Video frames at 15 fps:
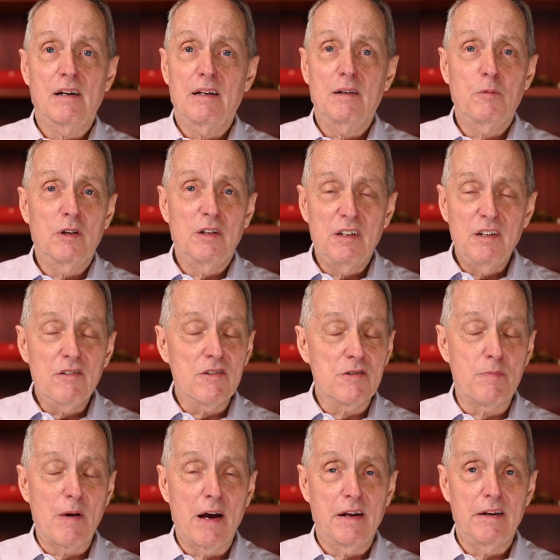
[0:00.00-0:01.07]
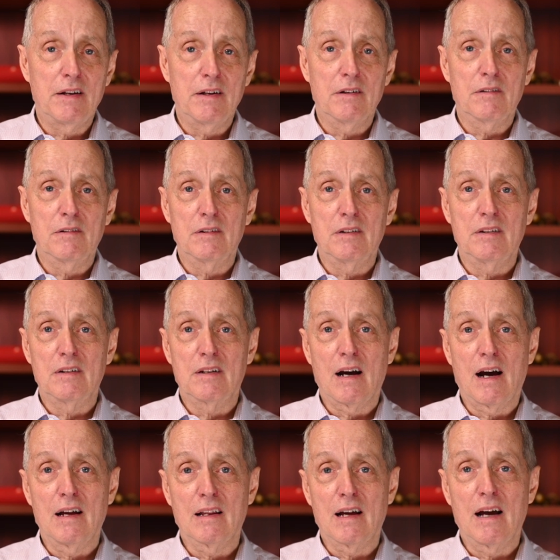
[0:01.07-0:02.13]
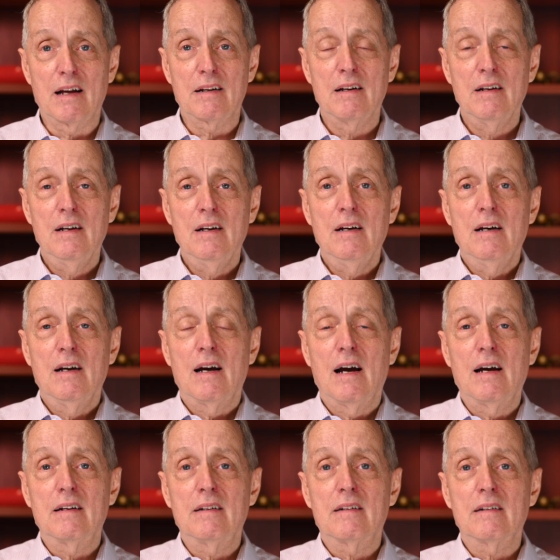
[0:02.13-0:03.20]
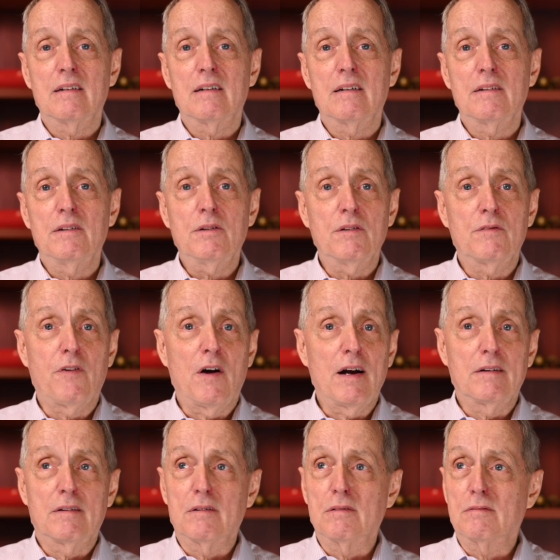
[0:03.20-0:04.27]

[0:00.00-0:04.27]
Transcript: anywhere near as bad here in Thailand. And you can find